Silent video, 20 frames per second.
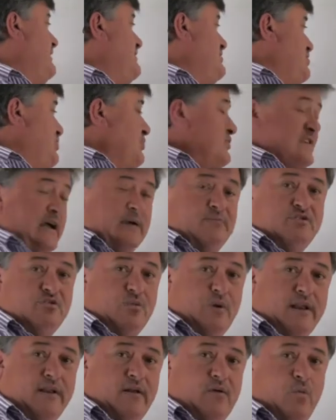is 2 times
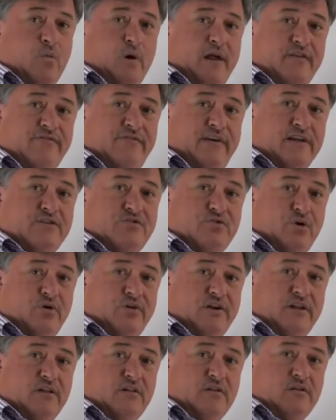1. 1
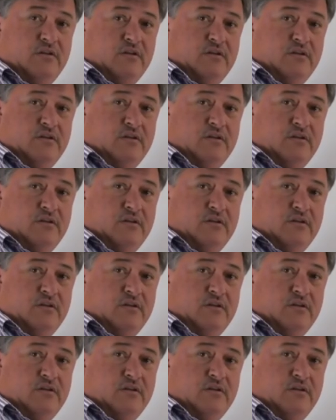factorial